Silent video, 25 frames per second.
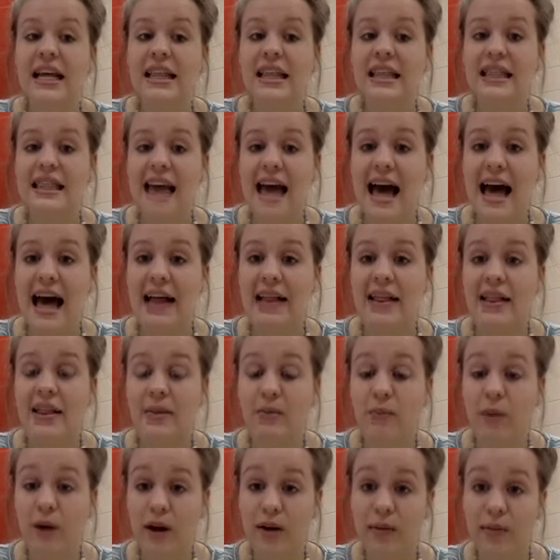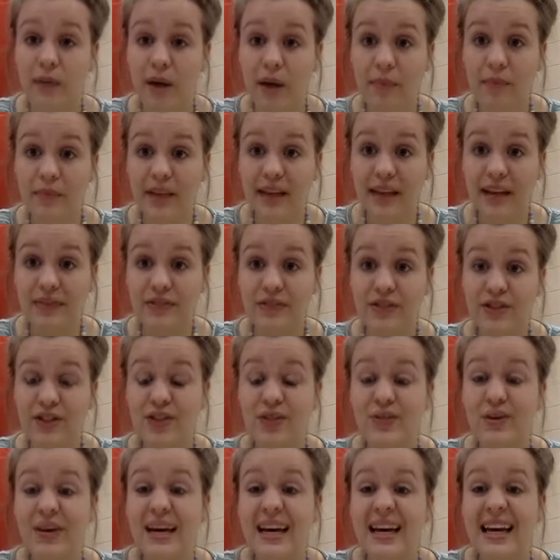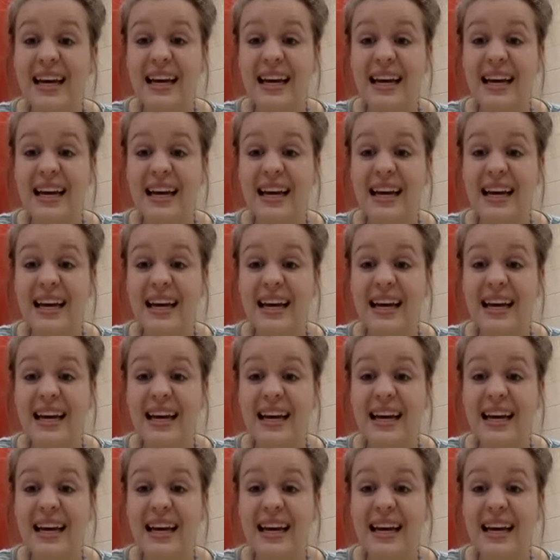that the word problem gives you